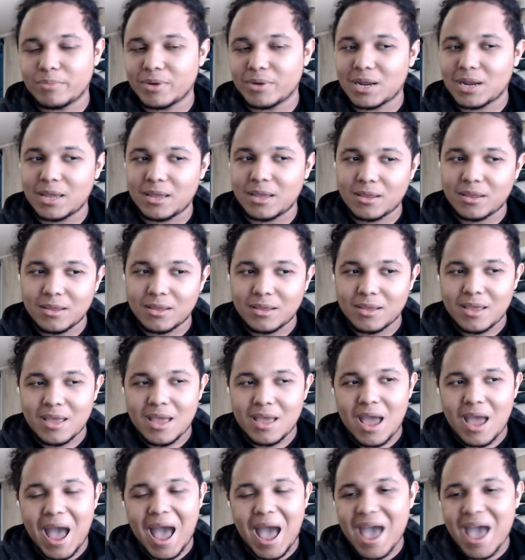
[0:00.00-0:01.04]
But like,
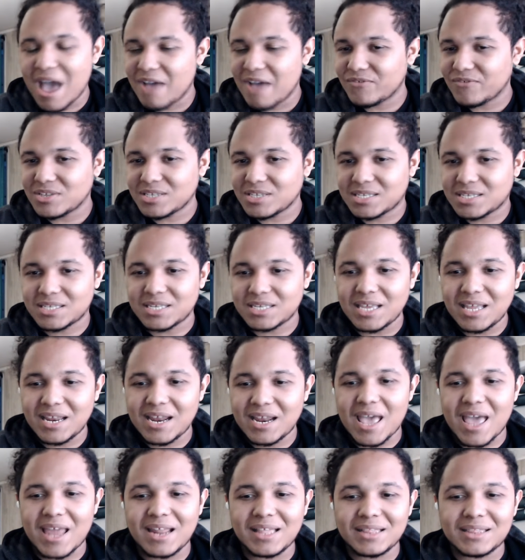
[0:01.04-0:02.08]
I haven't seen
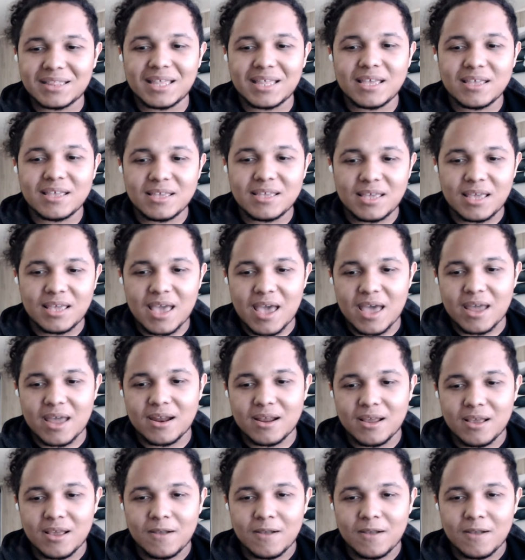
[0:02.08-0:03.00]
anything yet